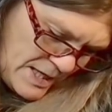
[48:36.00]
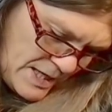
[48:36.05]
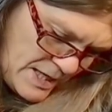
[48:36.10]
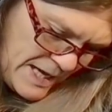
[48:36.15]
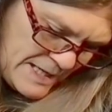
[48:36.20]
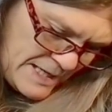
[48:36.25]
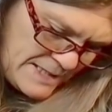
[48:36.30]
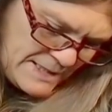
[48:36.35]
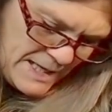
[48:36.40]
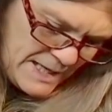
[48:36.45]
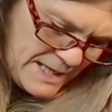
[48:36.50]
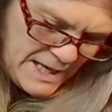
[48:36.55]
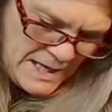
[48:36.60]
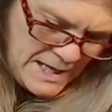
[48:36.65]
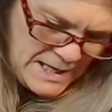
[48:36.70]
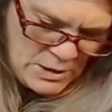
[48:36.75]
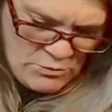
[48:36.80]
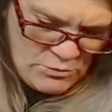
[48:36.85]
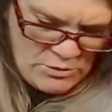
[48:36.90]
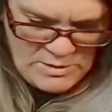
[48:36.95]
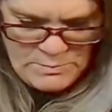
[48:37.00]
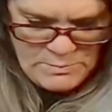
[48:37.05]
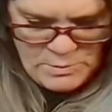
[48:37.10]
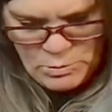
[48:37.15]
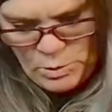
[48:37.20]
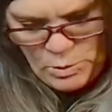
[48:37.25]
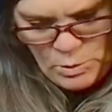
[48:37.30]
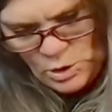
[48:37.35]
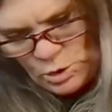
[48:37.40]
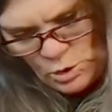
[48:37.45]
as a
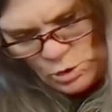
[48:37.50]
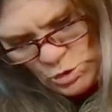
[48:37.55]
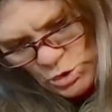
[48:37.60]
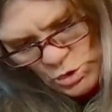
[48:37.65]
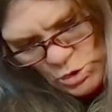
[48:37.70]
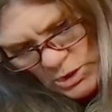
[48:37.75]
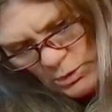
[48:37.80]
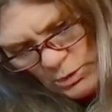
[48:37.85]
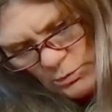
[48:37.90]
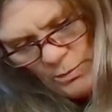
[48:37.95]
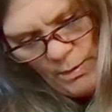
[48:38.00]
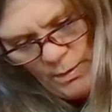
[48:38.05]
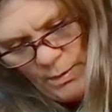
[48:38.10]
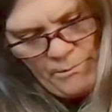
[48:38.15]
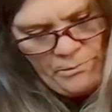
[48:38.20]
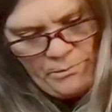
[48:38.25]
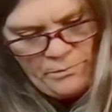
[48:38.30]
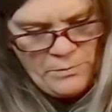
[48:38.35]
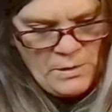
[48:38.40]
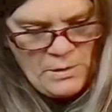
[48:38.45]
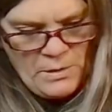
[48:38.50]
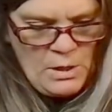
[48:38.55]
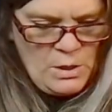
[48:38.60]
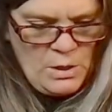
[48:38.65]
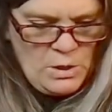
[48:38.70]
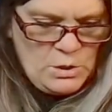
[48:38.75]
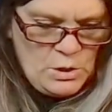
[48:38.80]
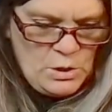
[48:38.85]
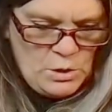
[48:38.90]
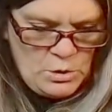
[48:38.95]
Christmas one, you could just glue them on.
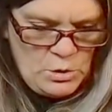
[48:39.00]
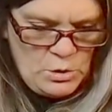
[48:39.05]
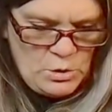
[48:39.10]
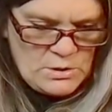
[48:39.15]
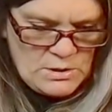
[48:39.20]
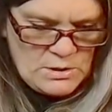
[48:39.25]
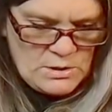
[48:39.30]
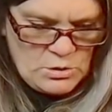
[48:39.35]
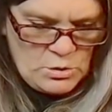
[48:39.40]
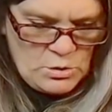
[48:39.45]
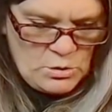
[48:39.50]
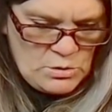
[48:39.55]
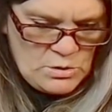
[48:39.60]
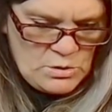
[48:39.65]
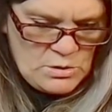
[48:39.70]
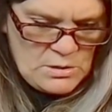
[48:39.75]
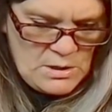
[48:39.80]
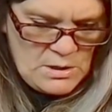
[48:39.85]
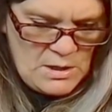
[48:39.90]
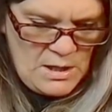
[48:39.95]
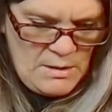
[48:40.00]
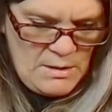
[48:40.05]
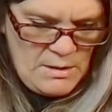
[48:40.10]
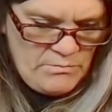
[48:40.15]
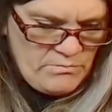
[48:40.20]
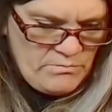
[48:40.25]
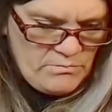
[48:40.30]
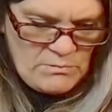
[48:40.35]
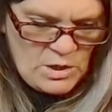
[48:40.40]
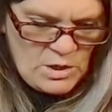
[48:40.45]
You could just
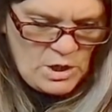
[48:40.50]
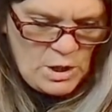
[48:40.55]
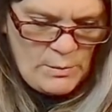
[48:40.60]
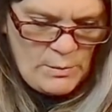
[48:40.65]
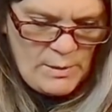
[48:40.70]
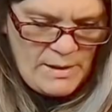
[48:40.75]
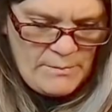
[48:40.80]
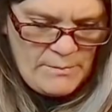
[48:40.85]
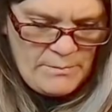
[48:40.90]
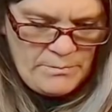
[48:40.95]
glue it.